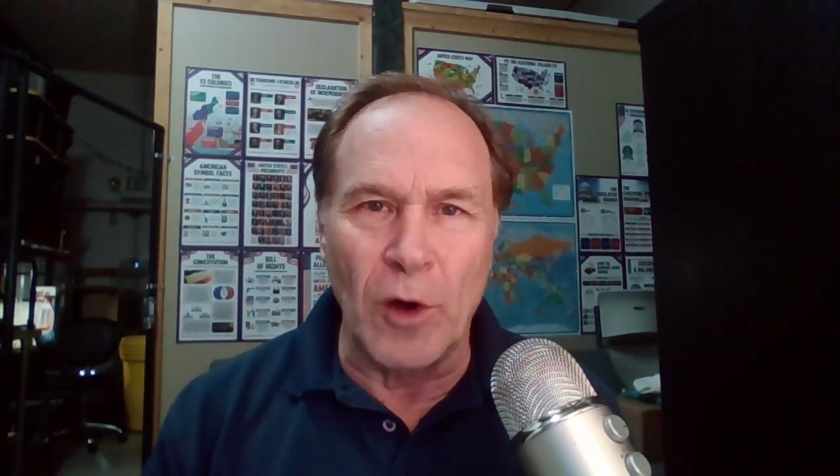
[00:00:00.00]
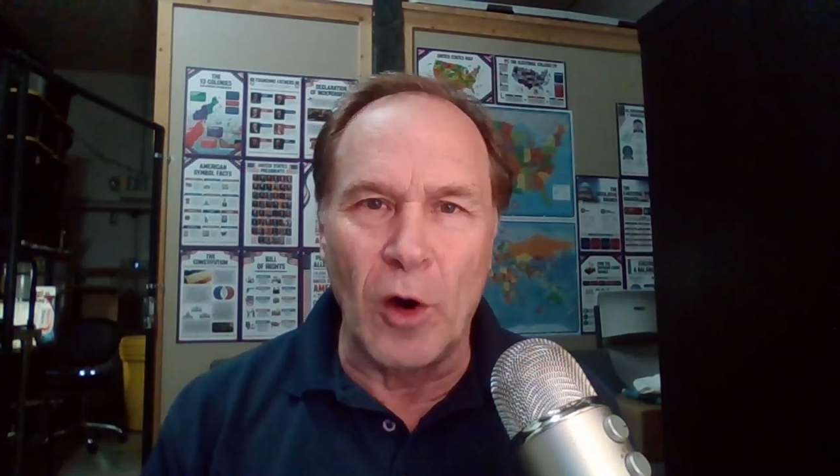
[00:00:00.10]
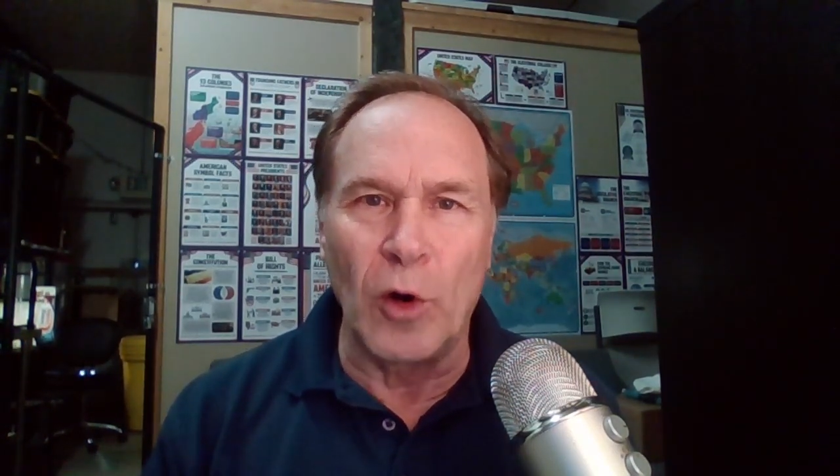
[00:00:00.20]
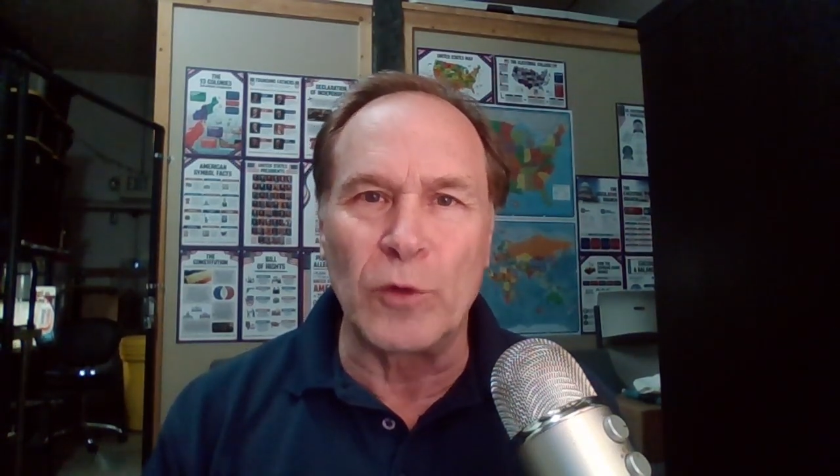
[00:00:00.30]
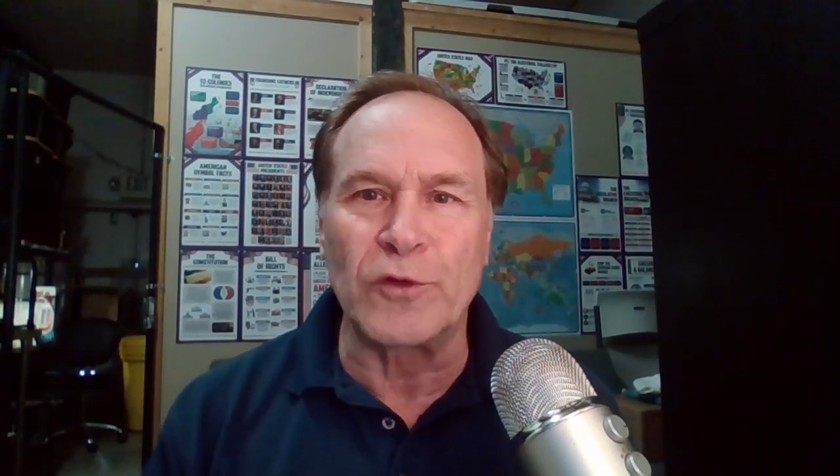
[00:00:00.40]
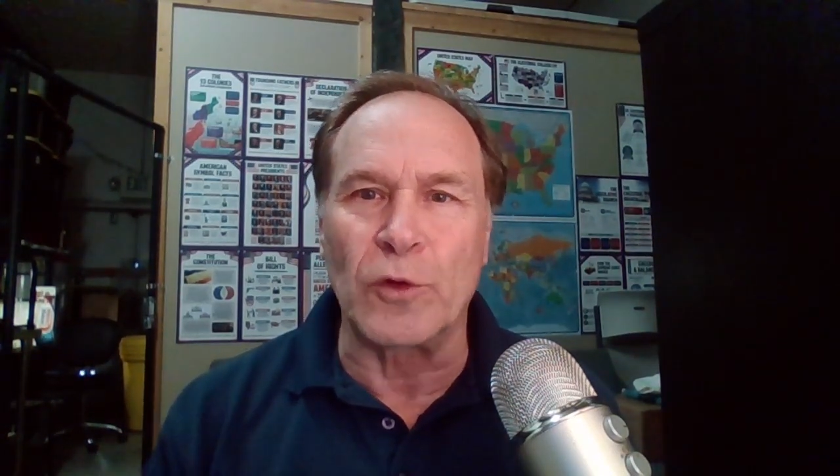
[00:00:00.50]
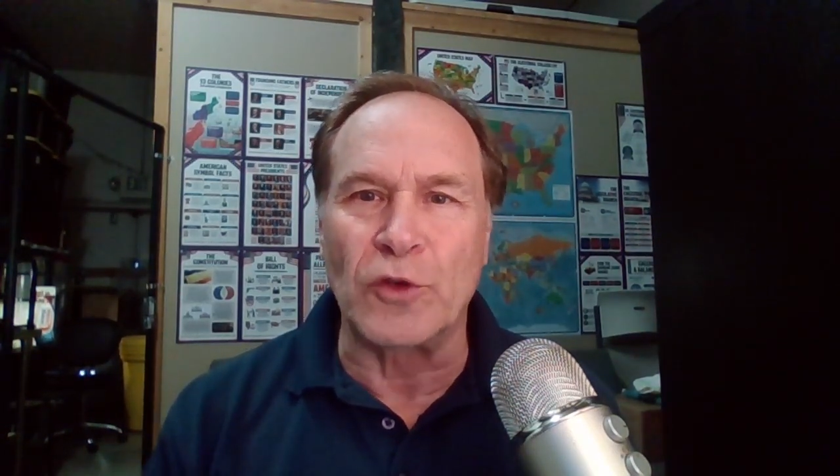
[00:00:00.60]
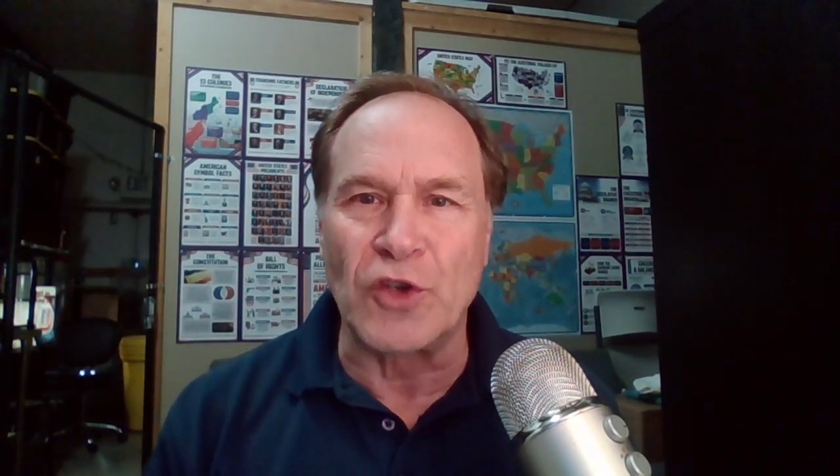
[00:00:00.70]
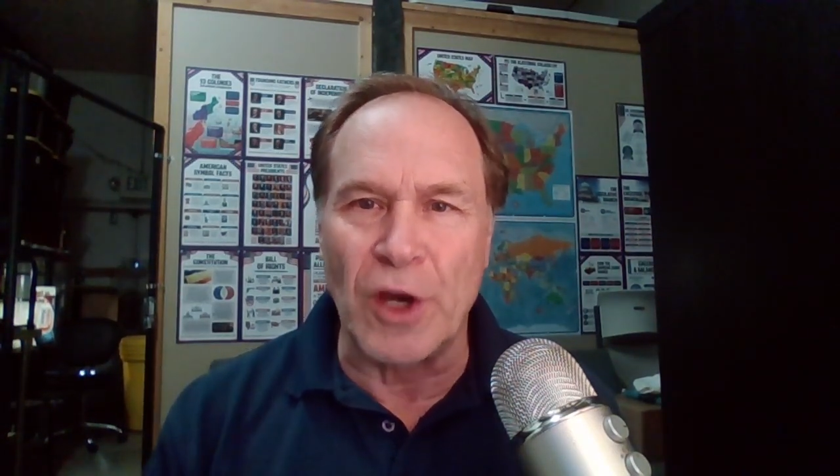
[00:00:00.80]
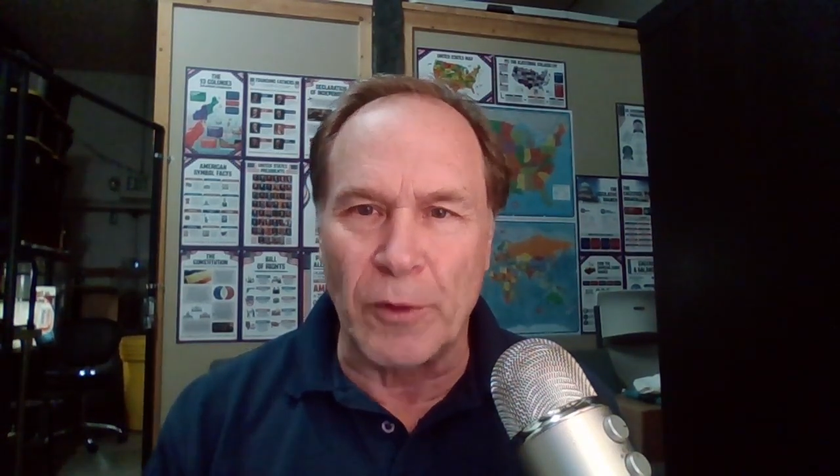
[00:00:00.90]
oats or
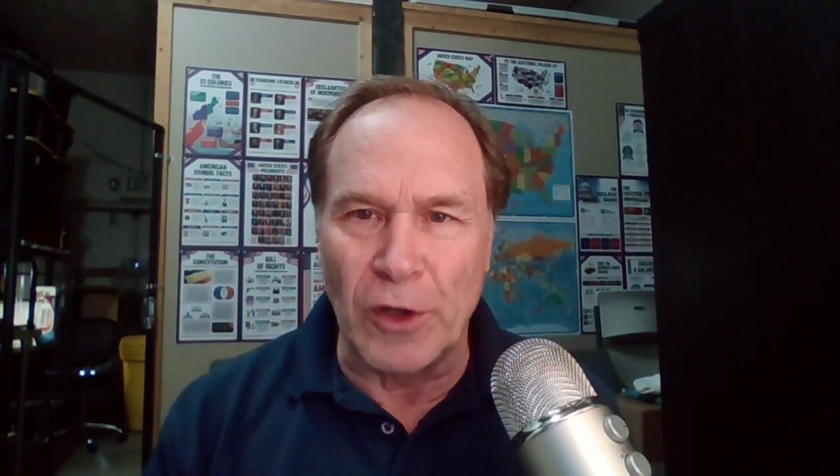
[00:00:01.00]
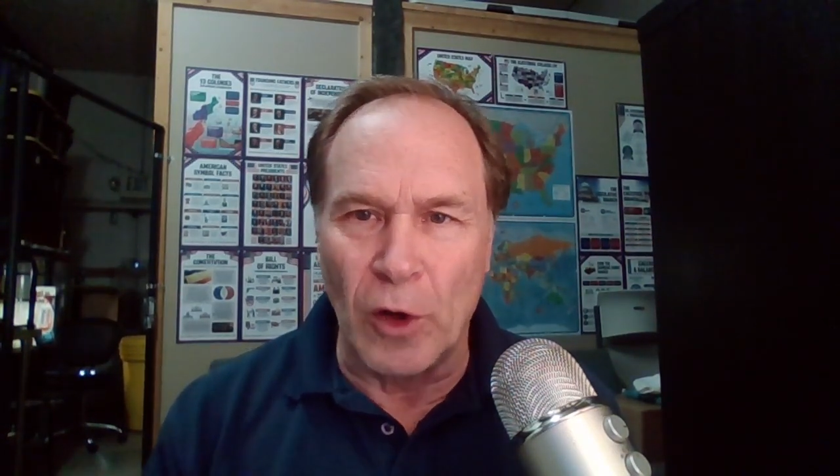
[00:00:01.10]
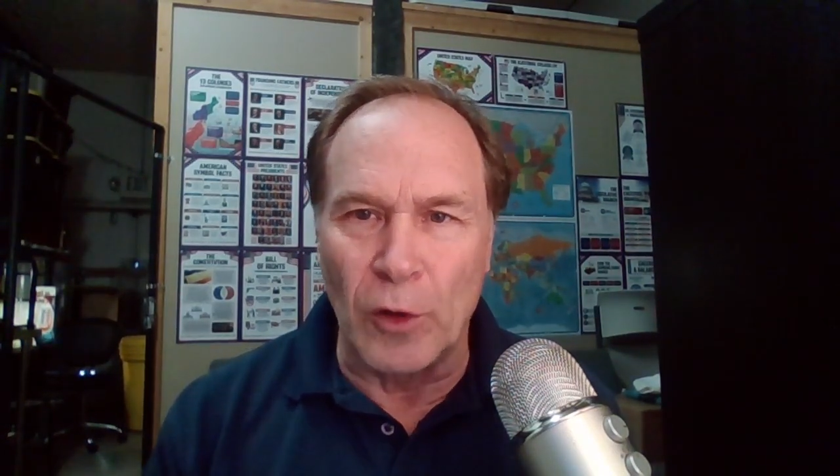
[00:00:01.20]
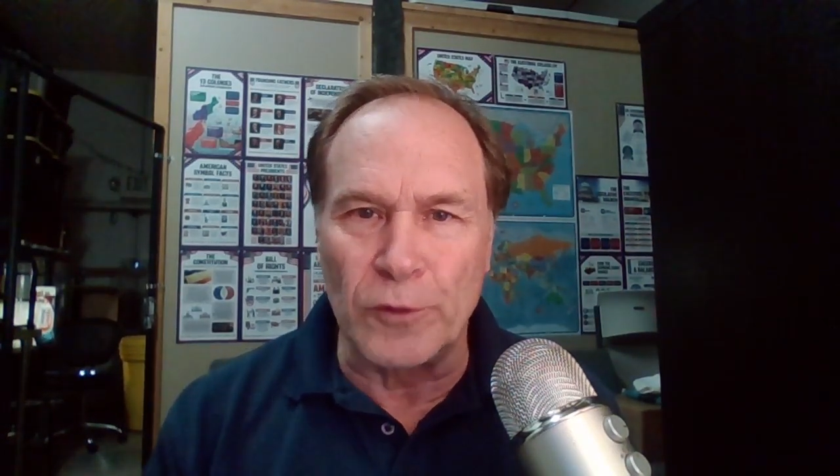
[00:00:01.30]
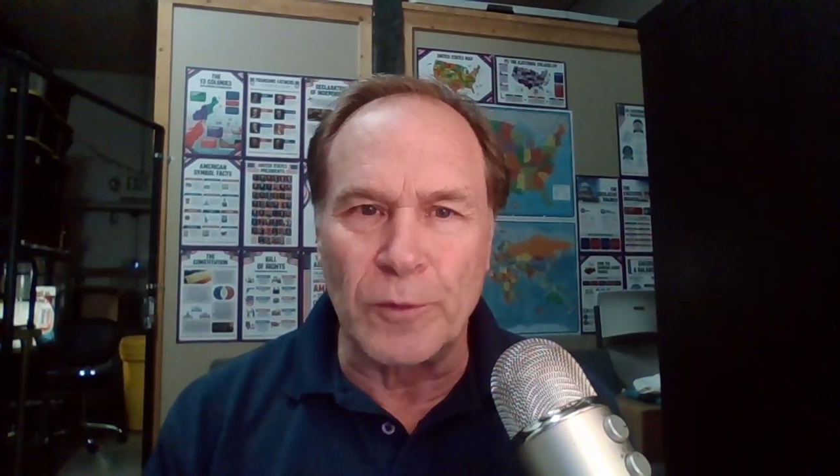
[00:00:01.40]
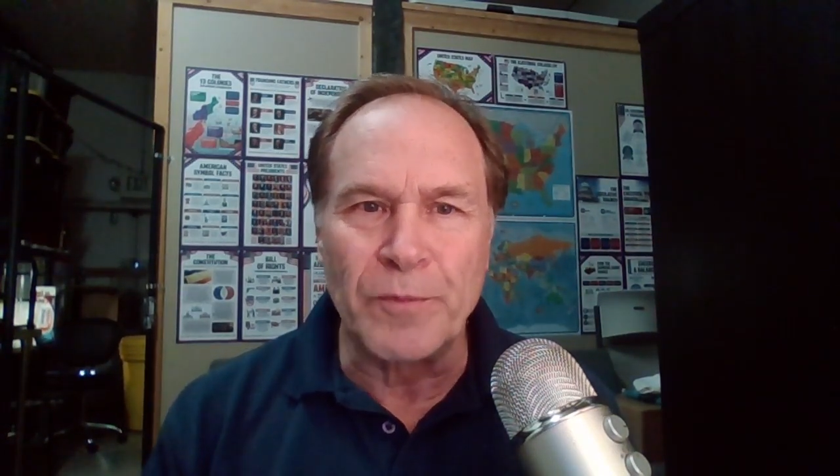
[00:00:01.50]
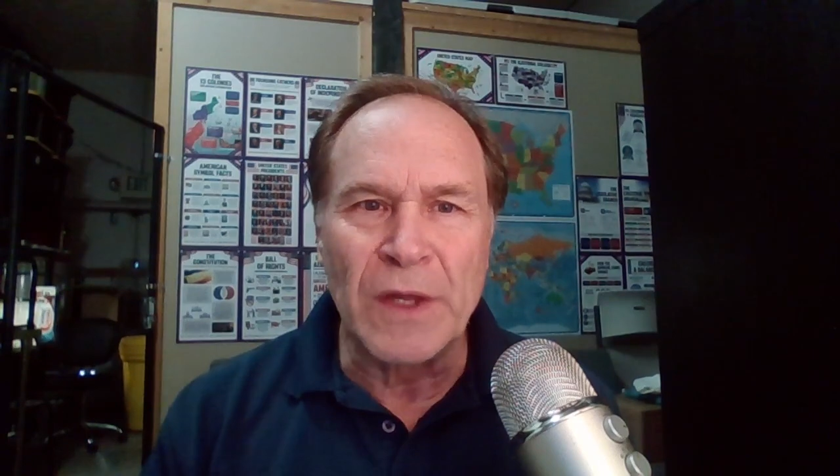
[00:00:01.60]
Cheerios.